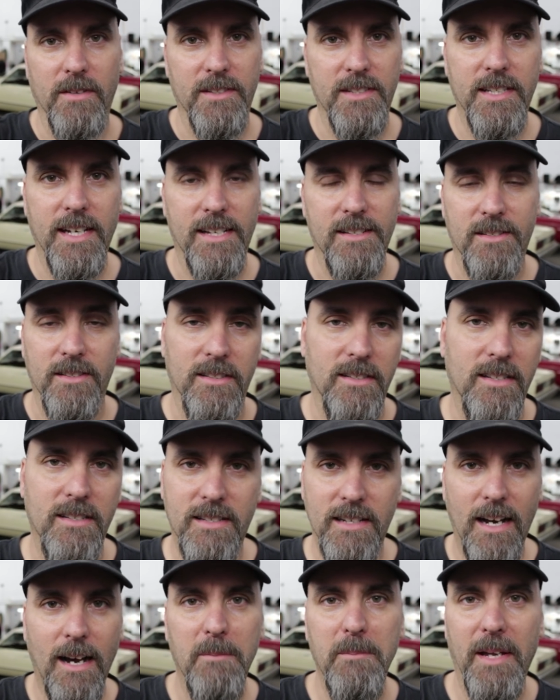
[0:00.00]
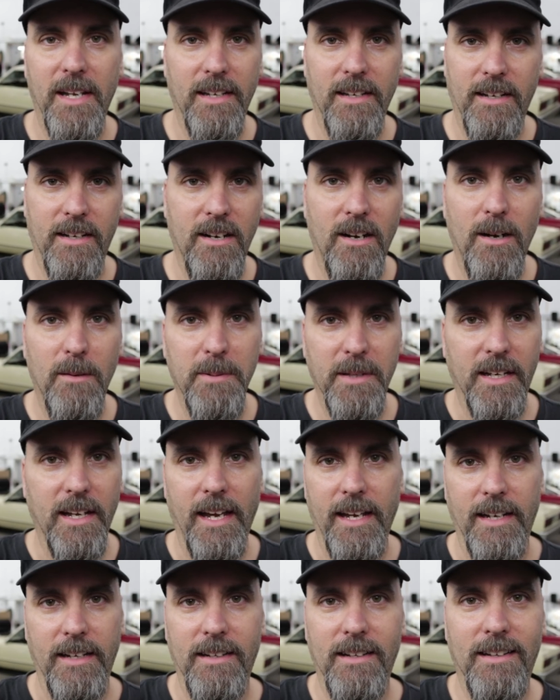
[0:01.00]
of a Tesla does not make it
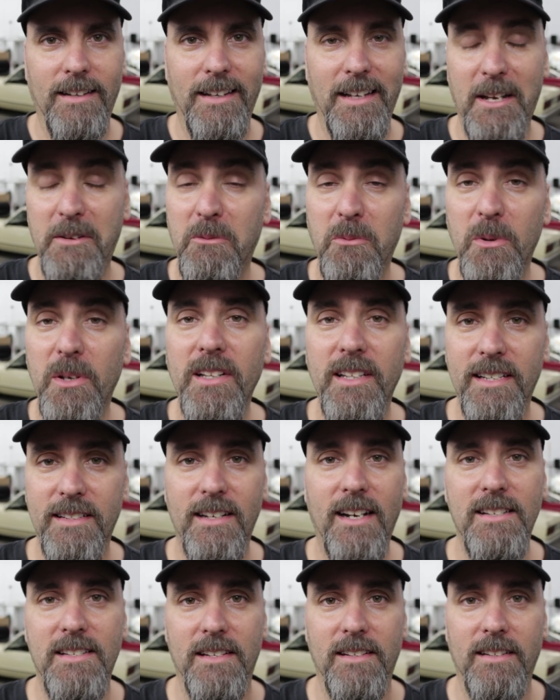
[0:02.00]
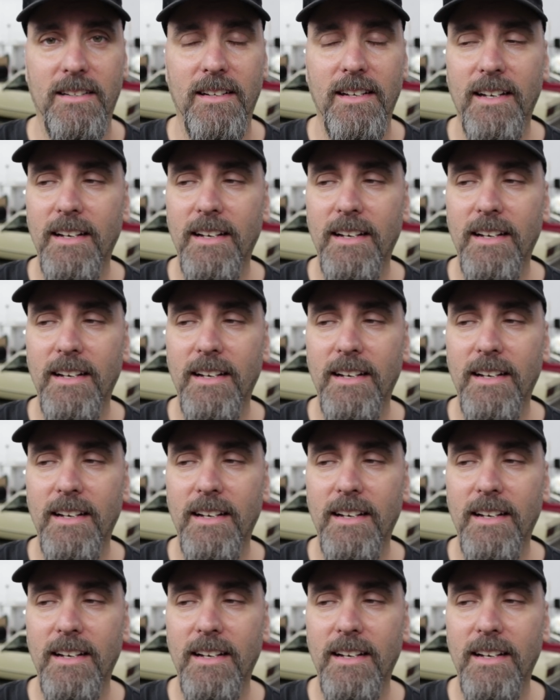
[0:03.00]
complicated. It really doesn't.